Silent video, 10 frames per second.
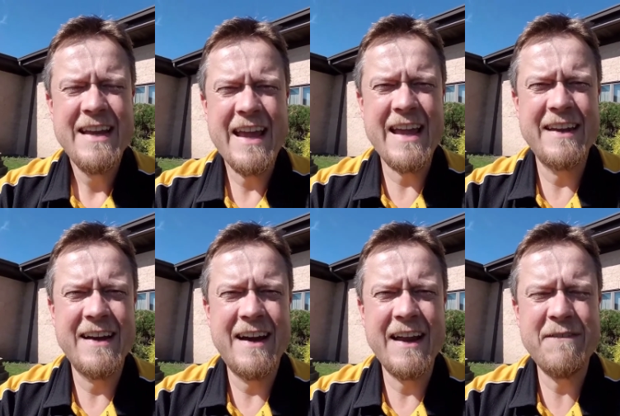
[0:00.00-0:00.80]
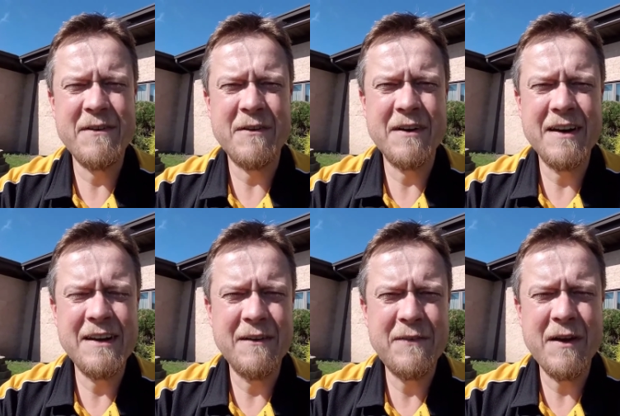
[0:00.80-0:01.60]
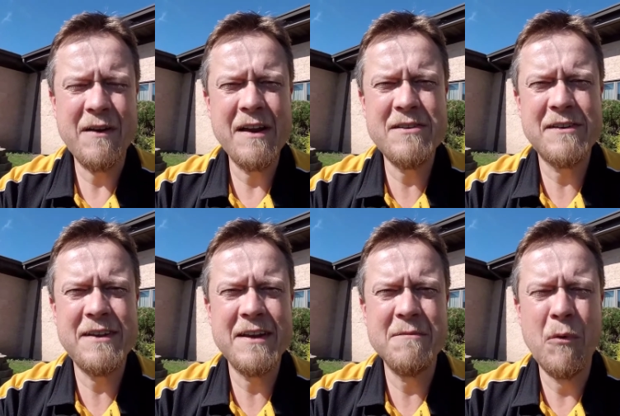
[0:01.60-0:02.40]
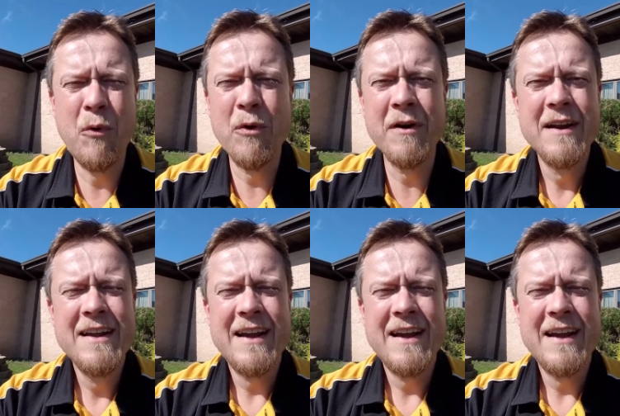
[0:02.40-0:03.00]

And uh, if you're, you know, if you're interested in more,